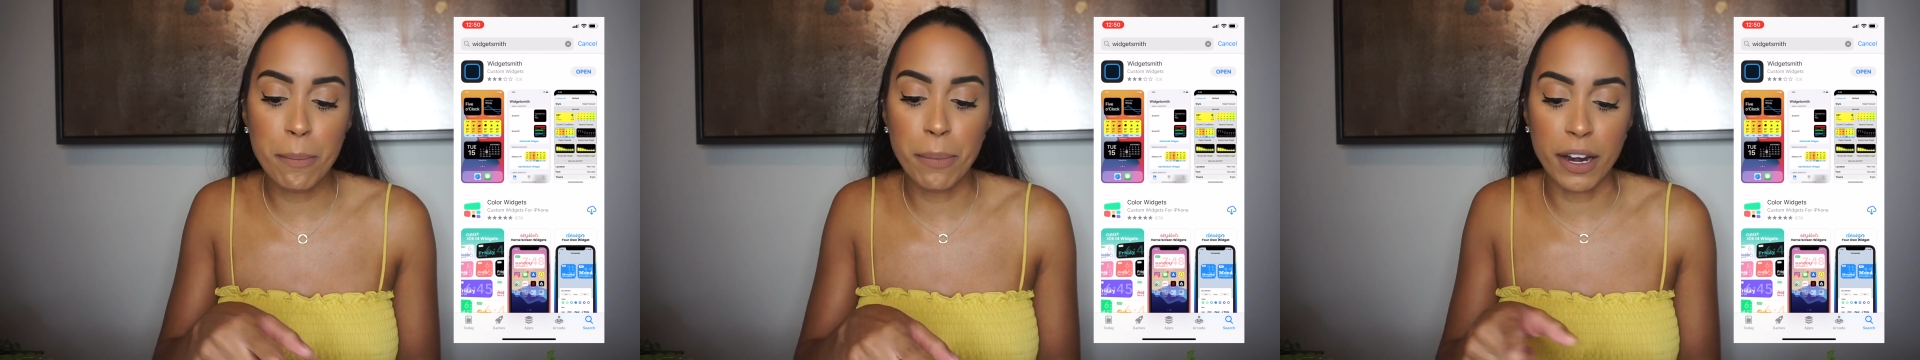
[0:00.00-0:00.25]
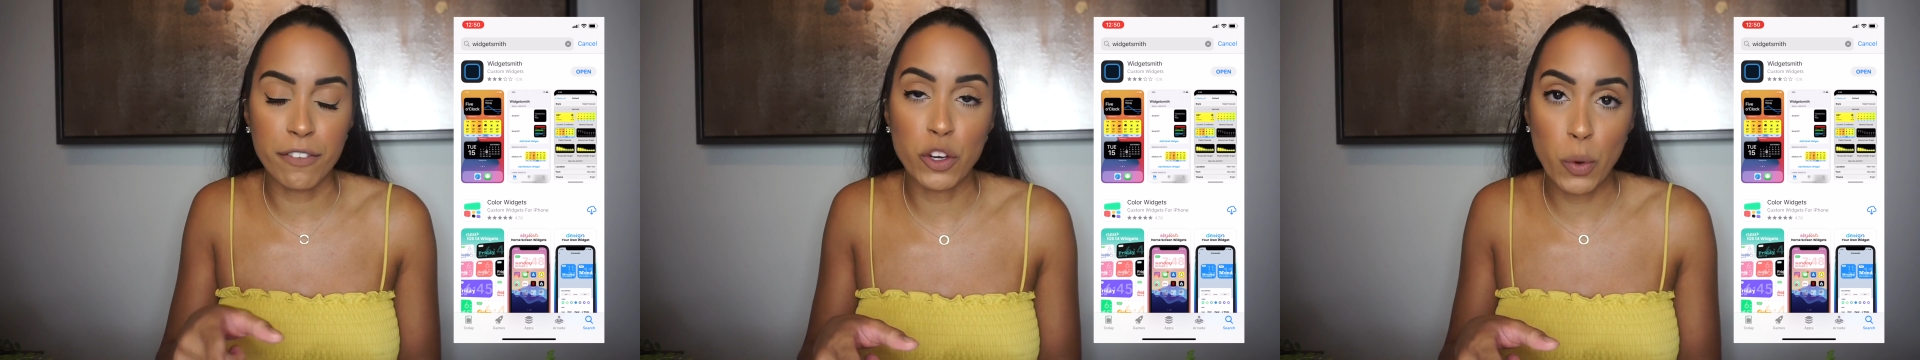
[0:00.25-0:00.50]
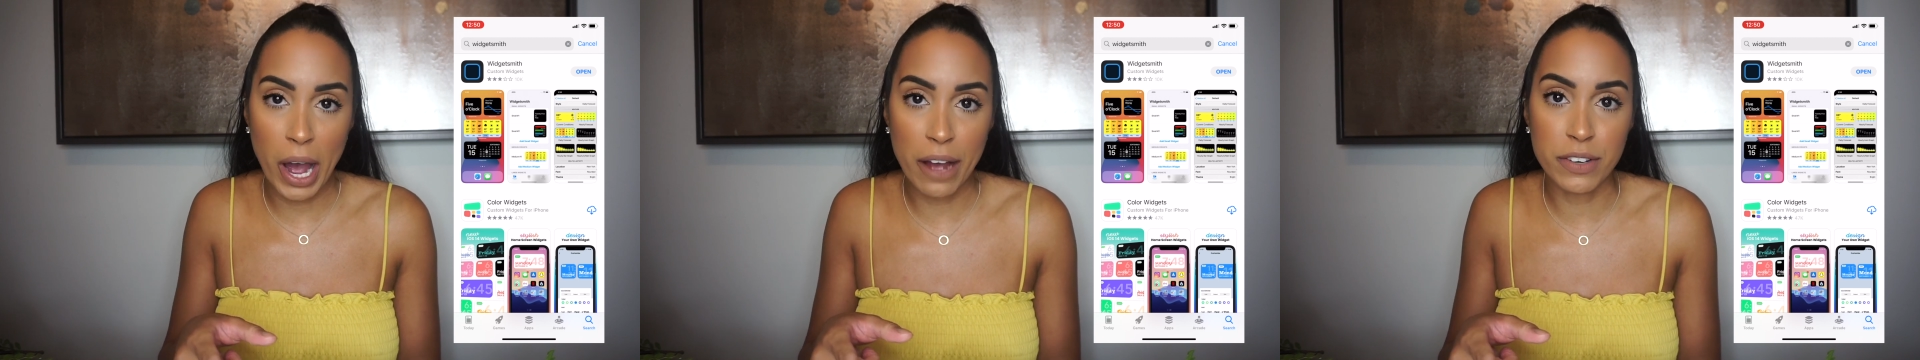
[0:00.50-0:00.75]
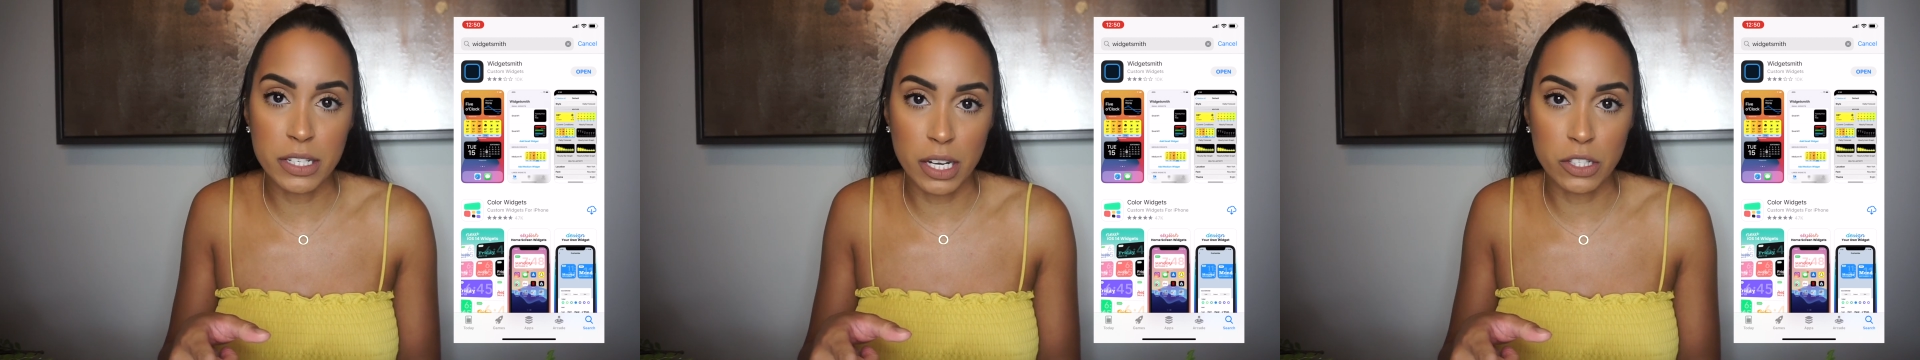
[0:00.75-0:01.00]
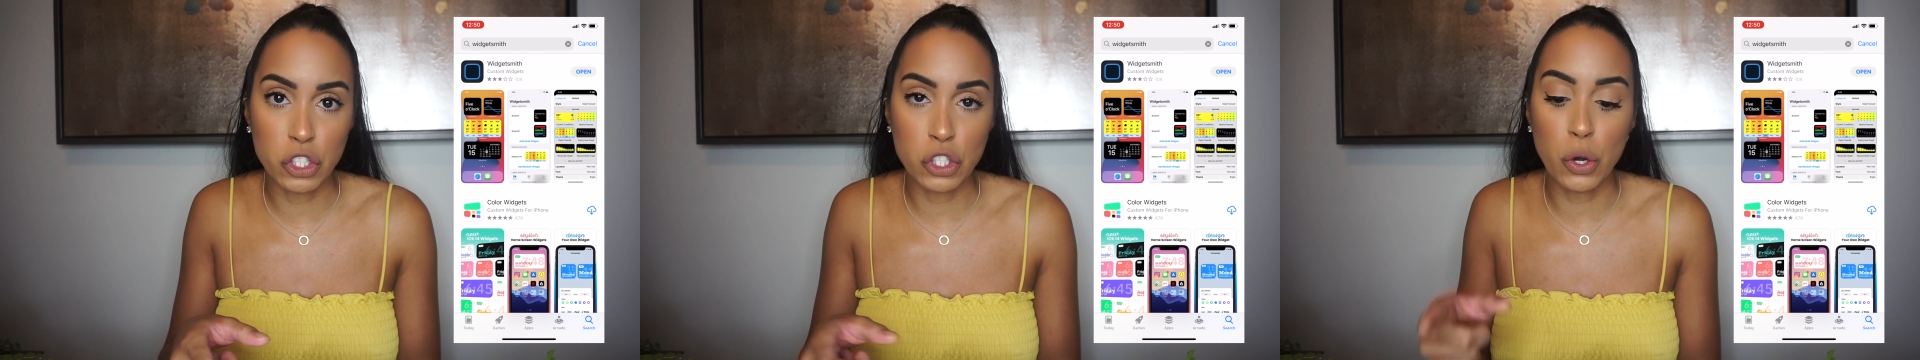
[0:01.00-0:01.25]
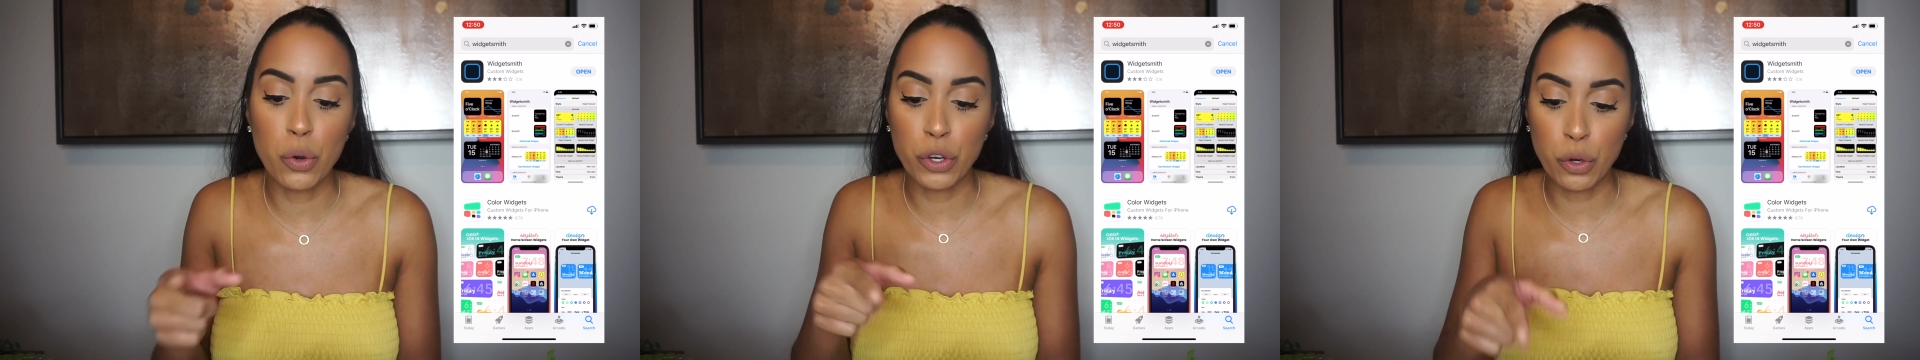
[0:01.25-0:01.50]
but if you haven't done
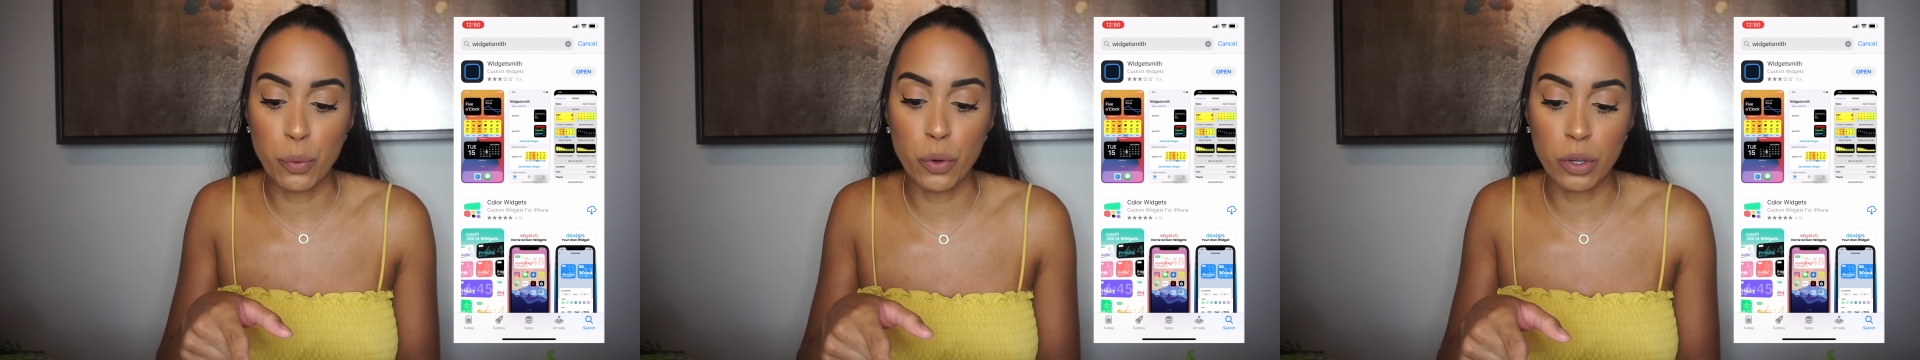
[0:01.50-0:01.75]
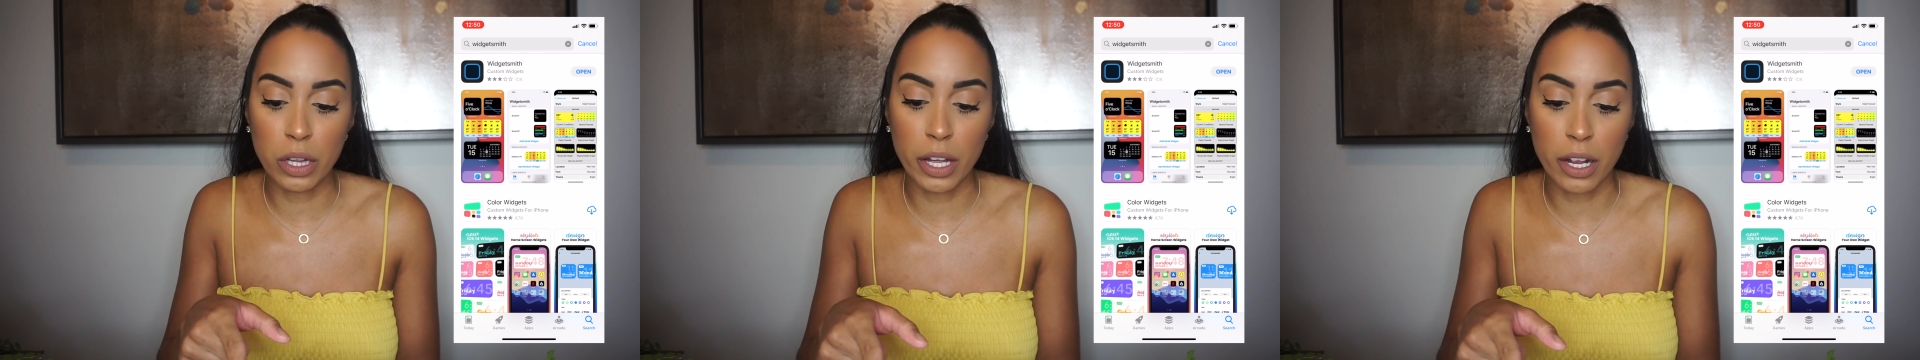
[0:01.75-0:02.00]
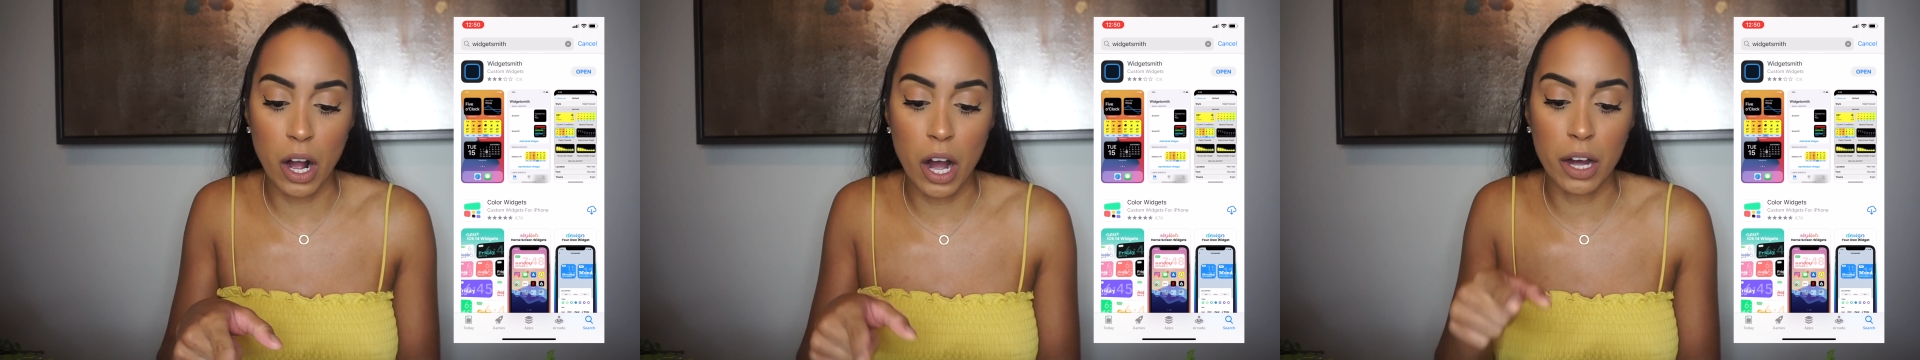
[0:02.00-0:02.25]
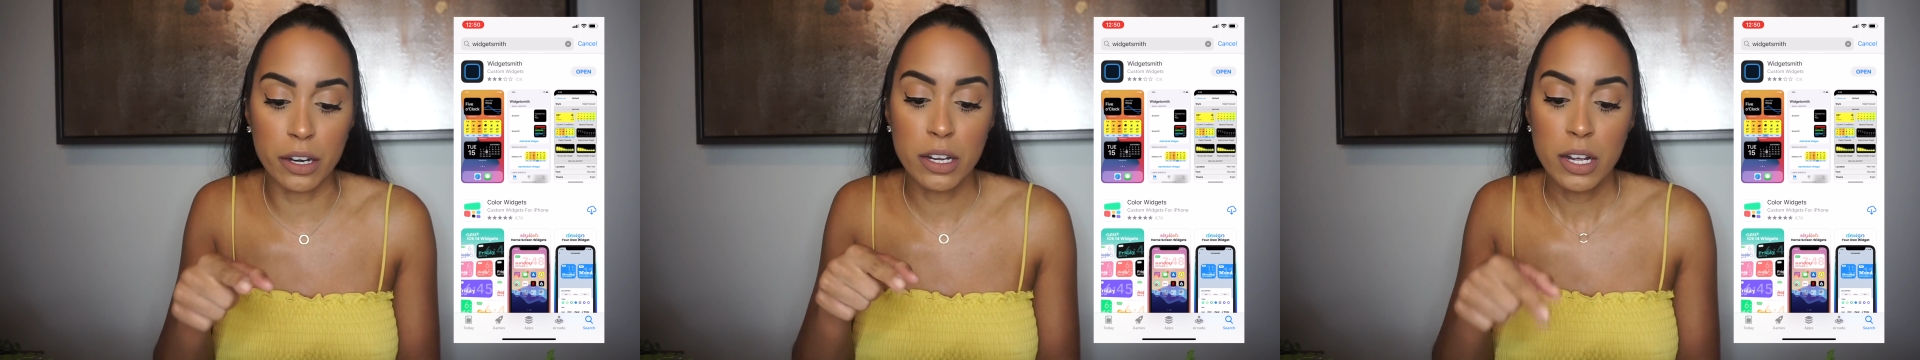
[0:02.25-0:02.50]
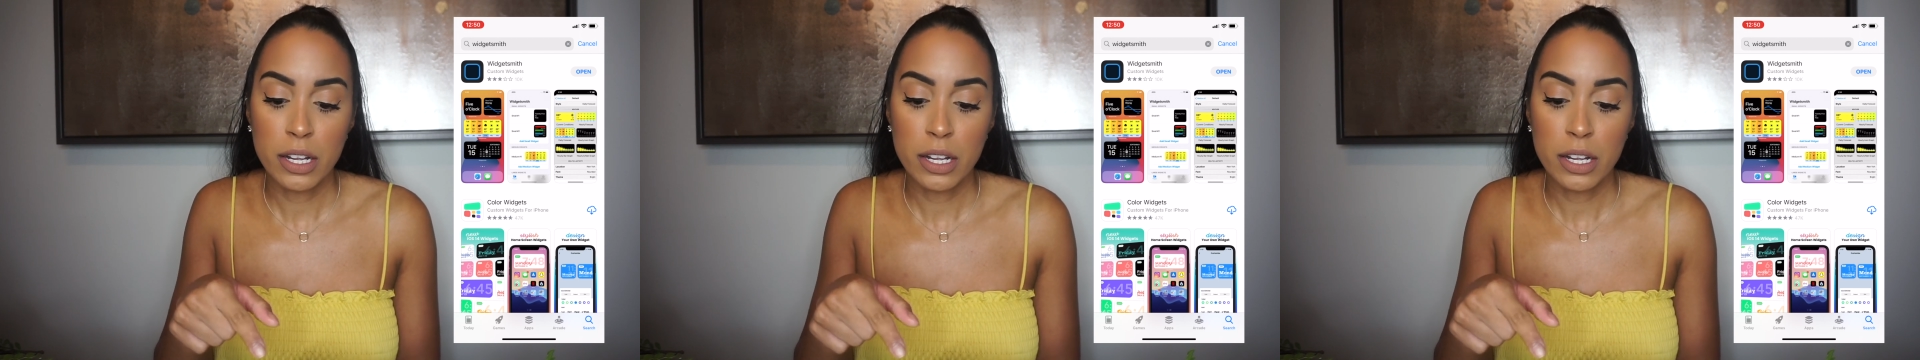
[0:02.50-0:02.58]
so, you will click on